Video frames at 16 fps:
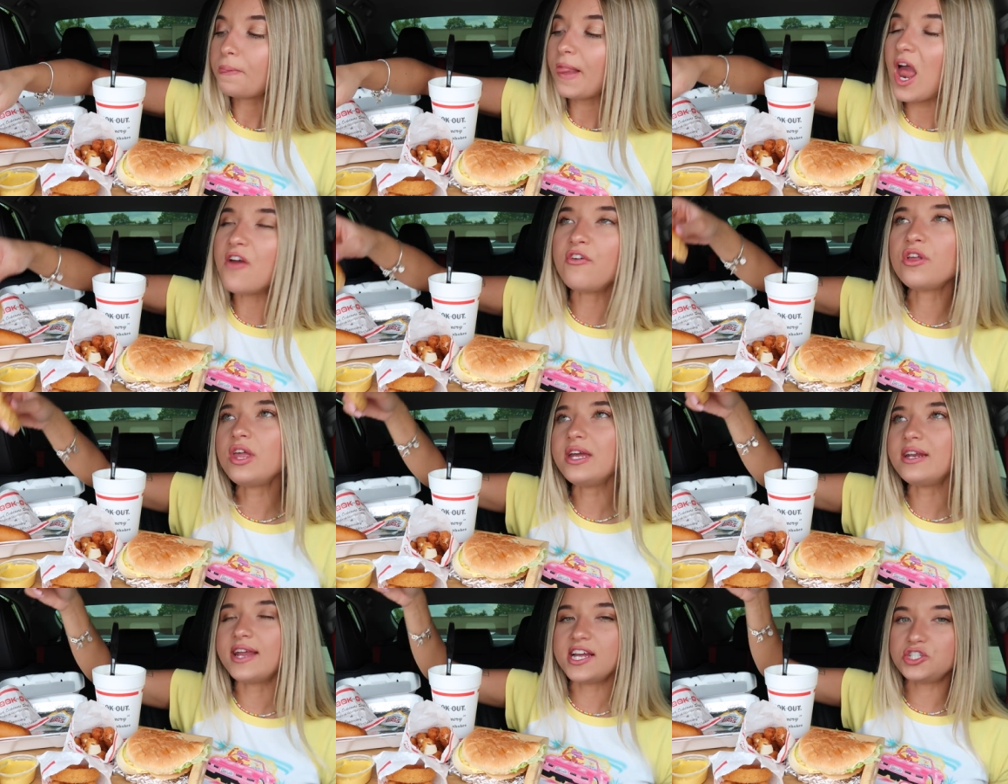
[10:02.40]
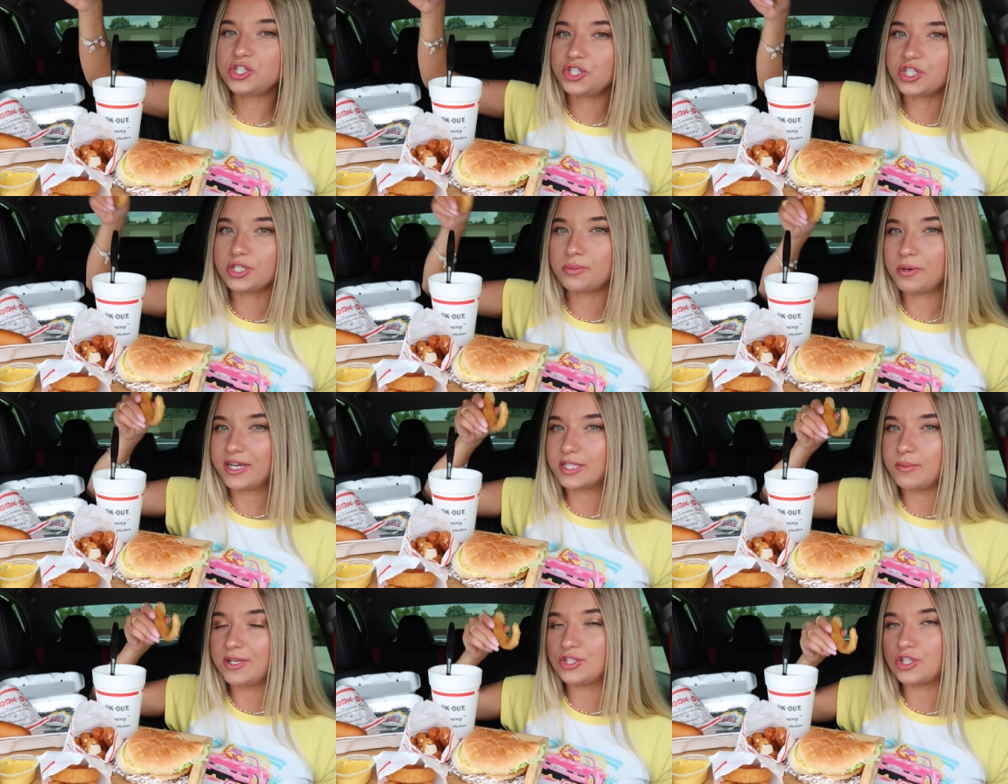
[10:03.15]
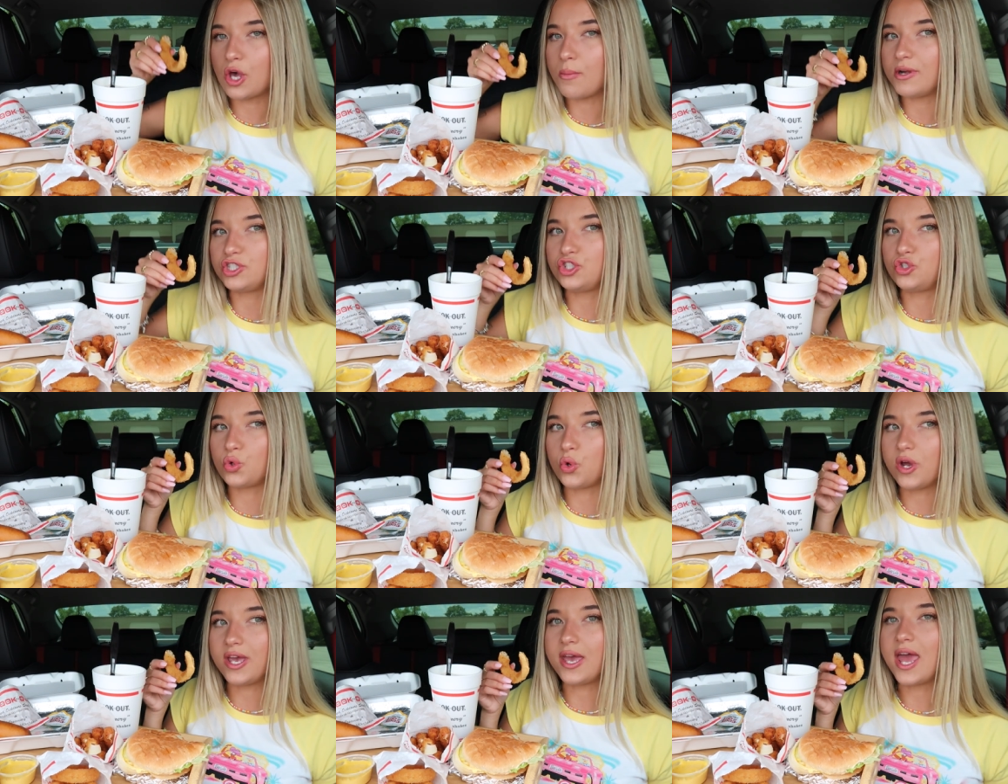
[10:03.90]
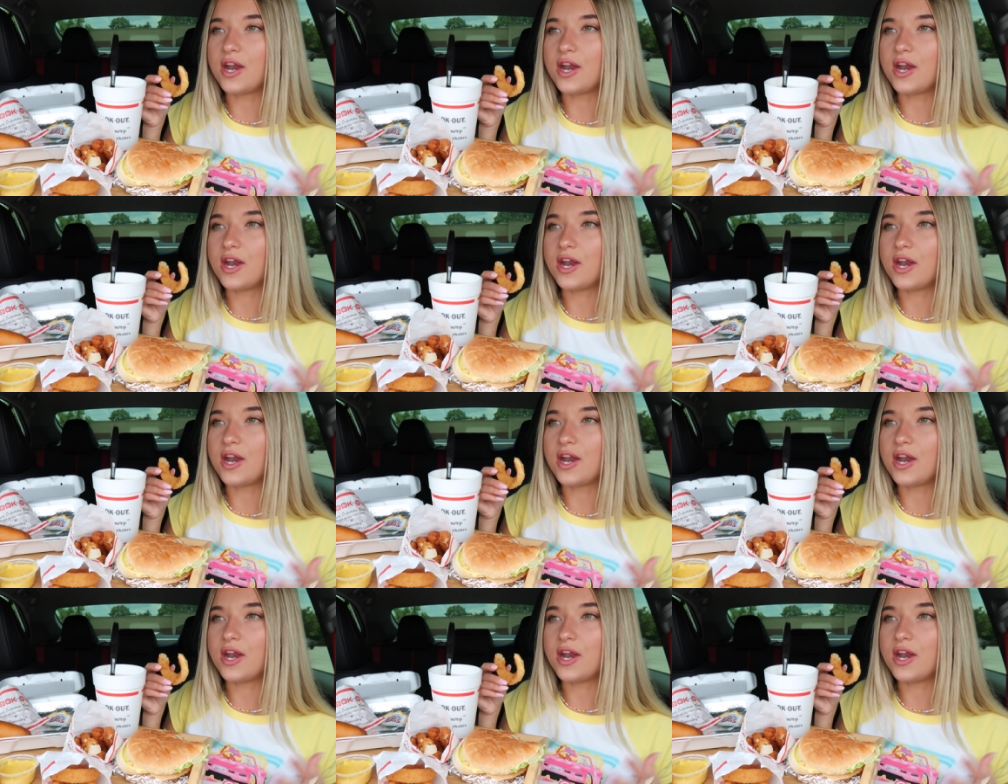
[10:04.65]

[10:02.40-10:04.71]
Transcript: I feel like nature just brings me so much joy